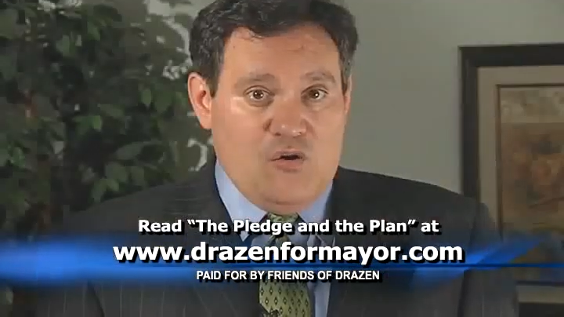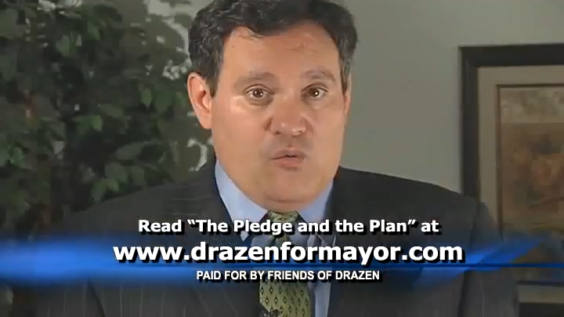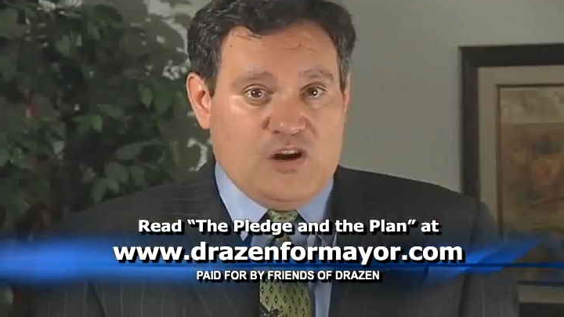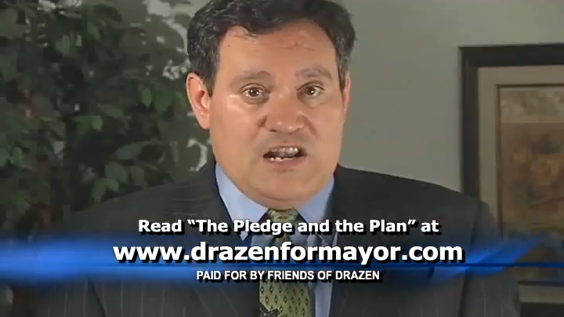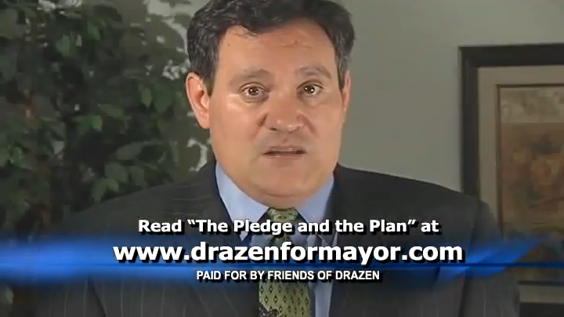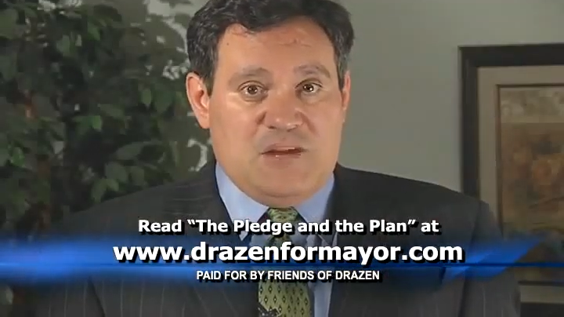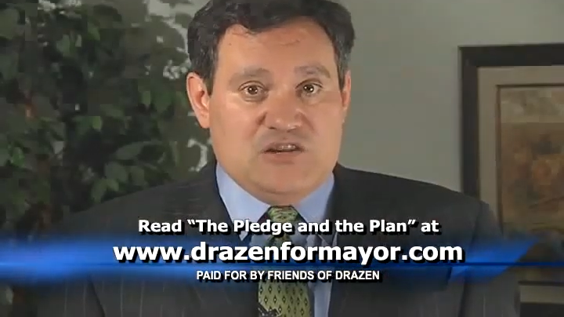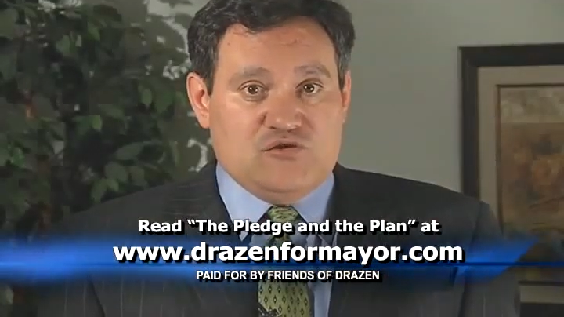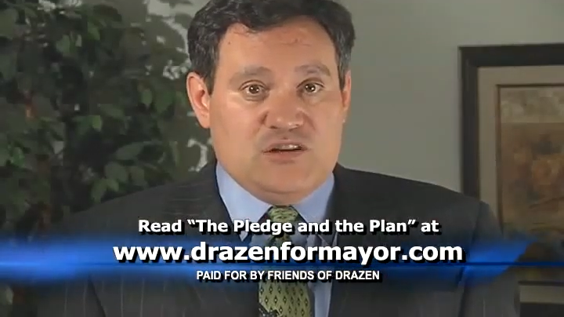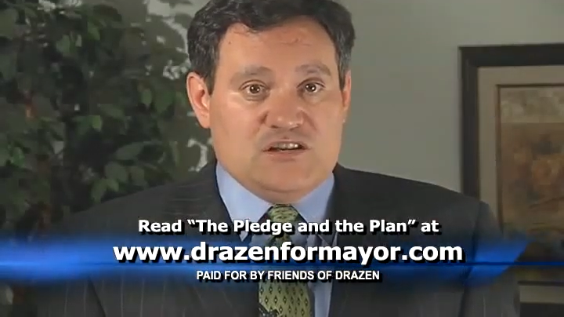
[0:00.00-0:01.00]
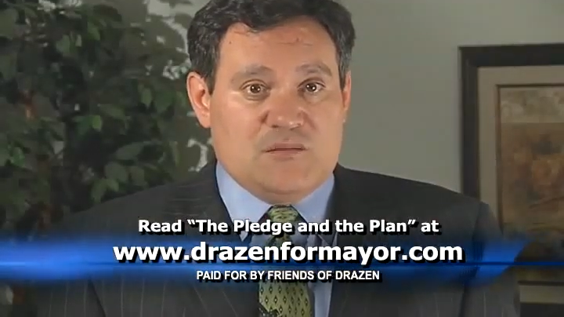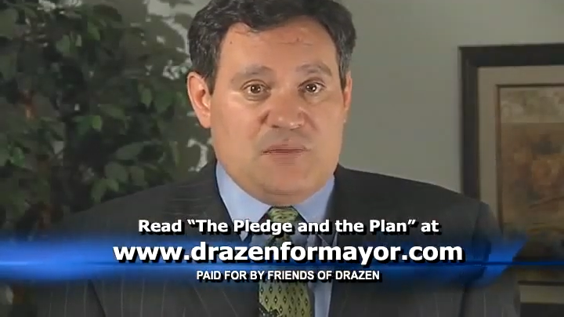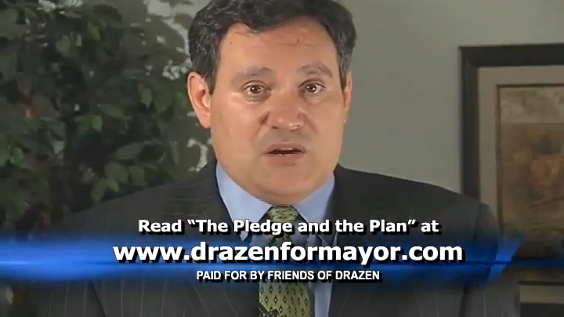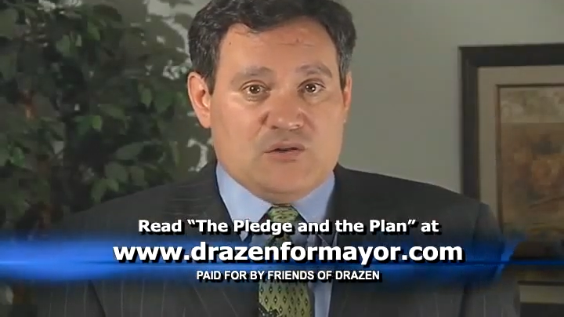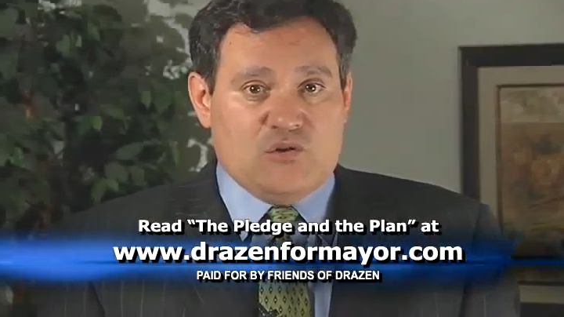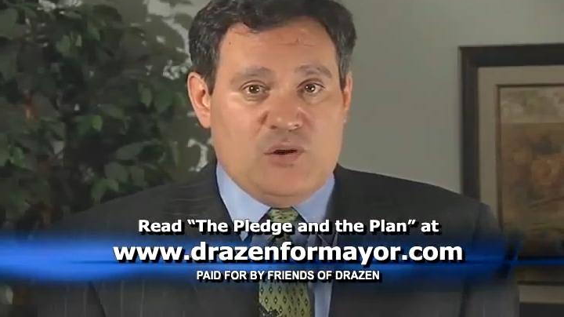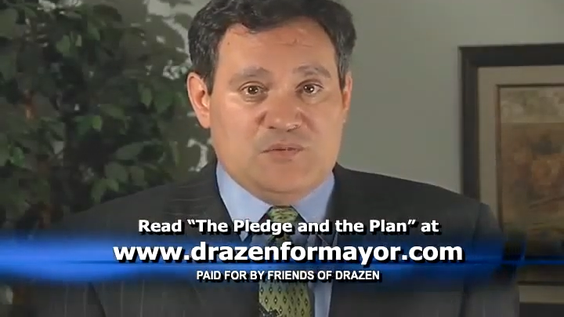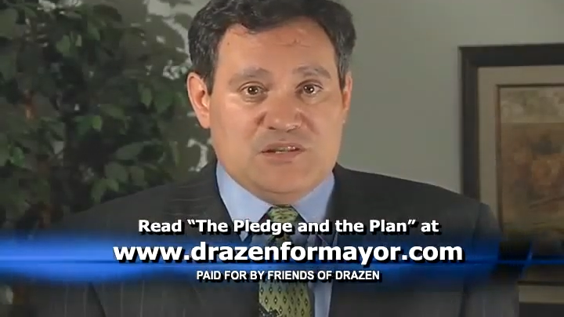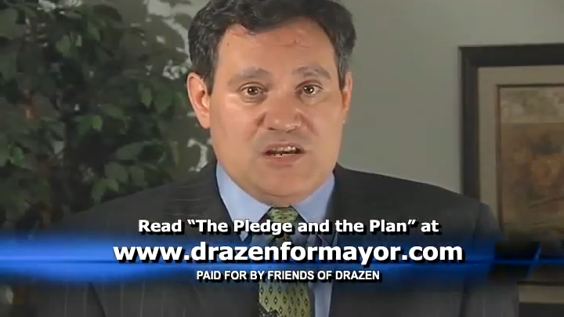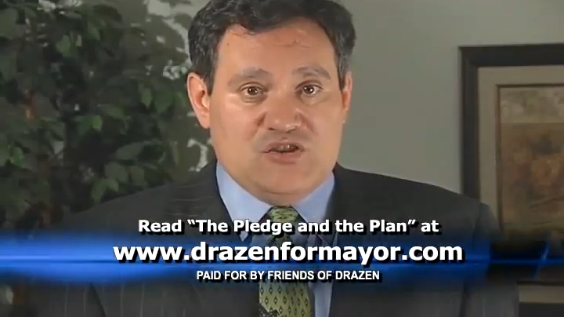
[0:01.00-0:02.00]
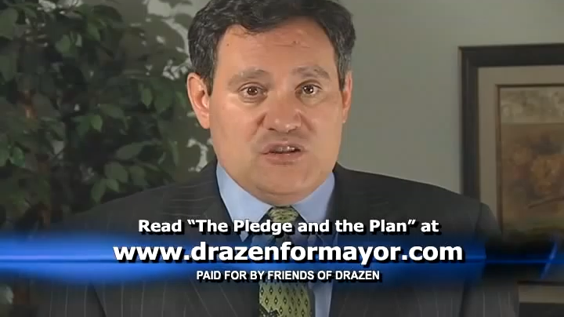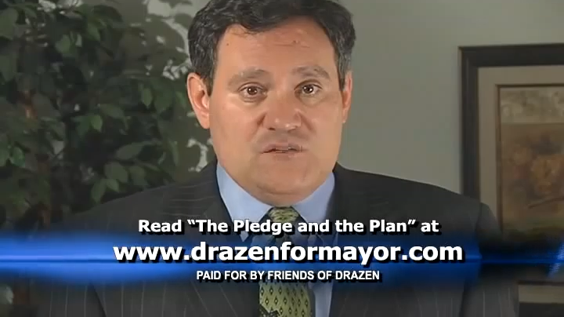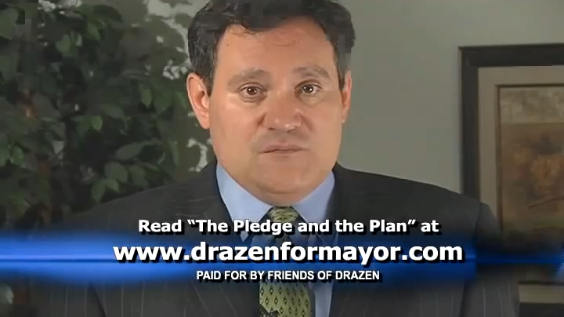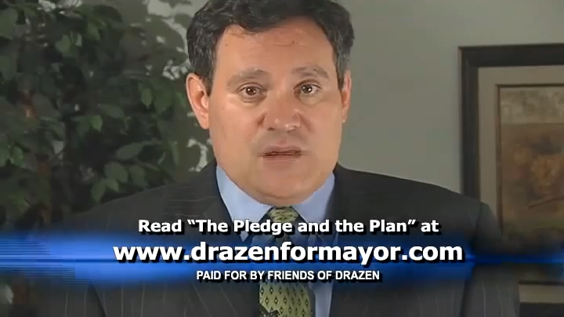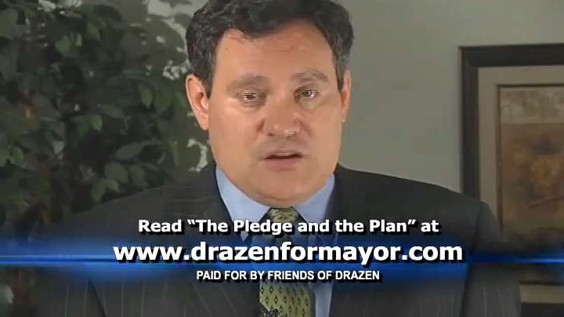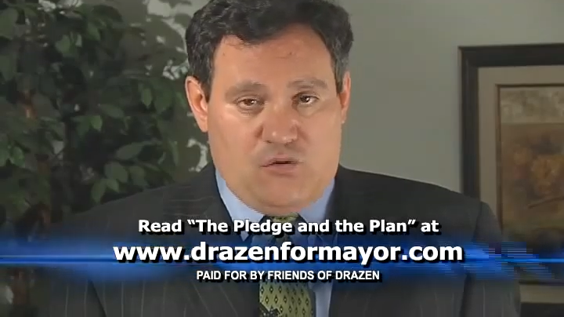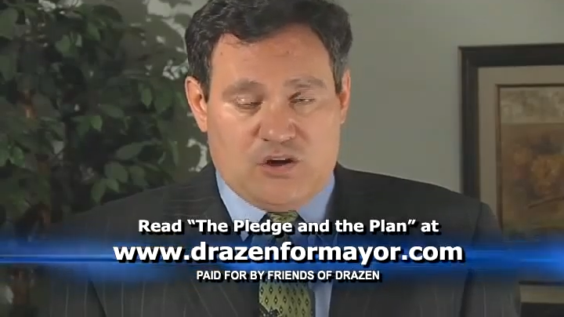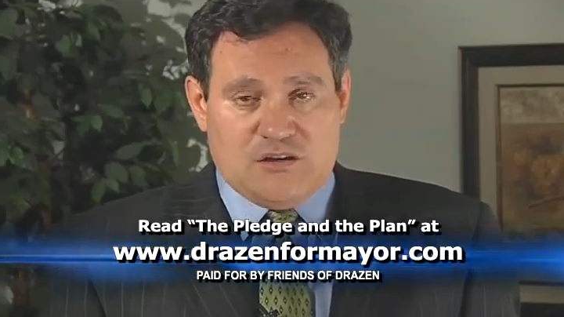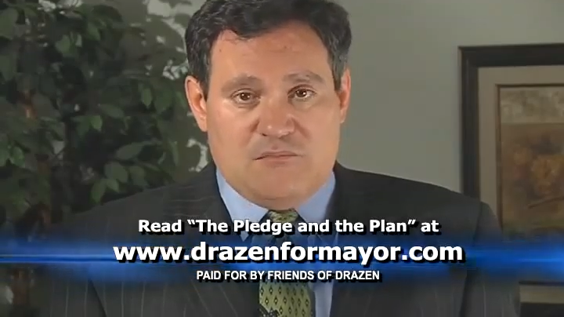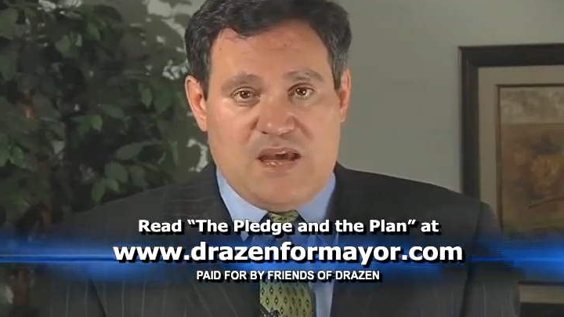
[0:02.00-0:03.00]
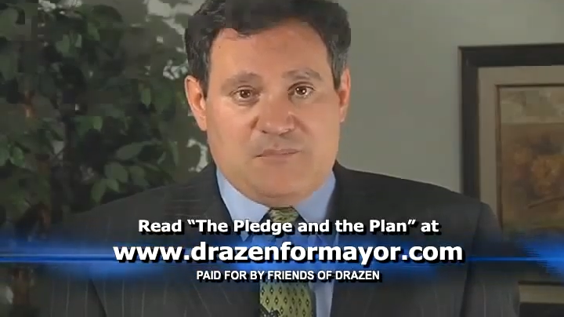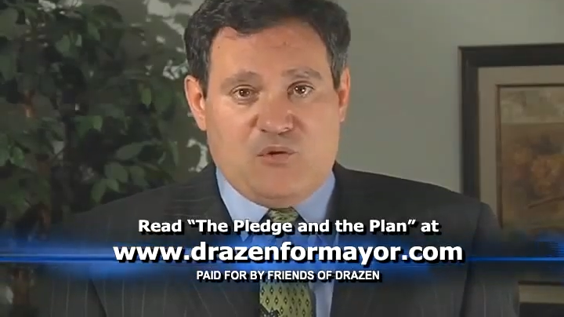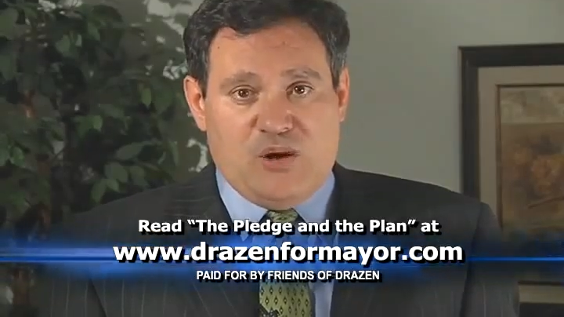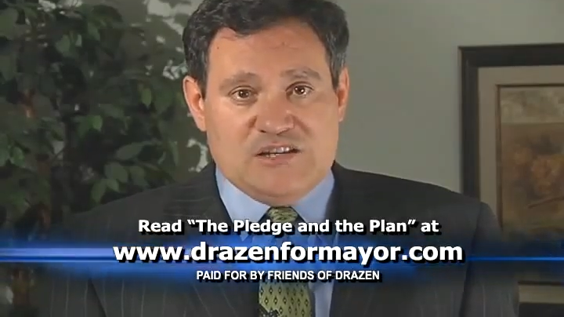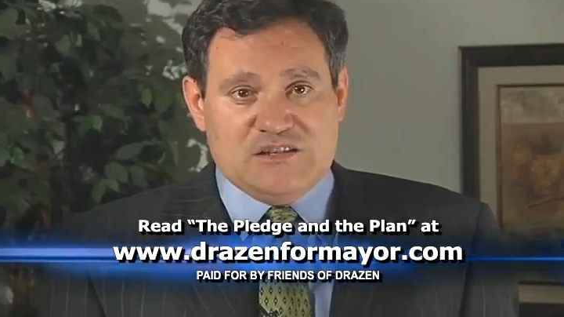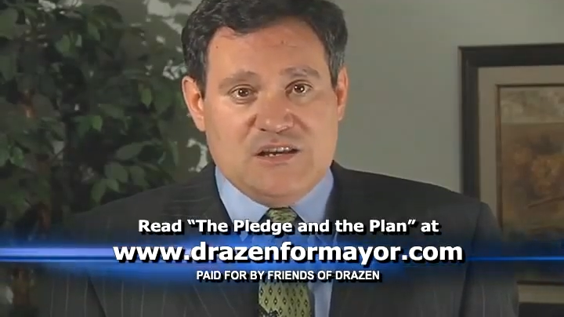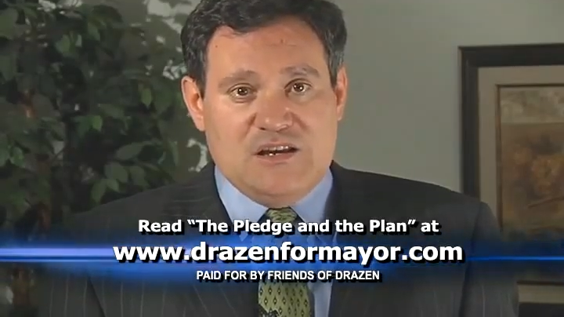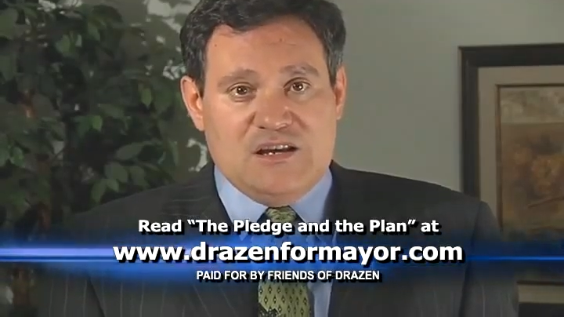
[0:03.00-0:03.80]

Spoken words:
180 Main Street is a better equipped station, and according to MapQuest,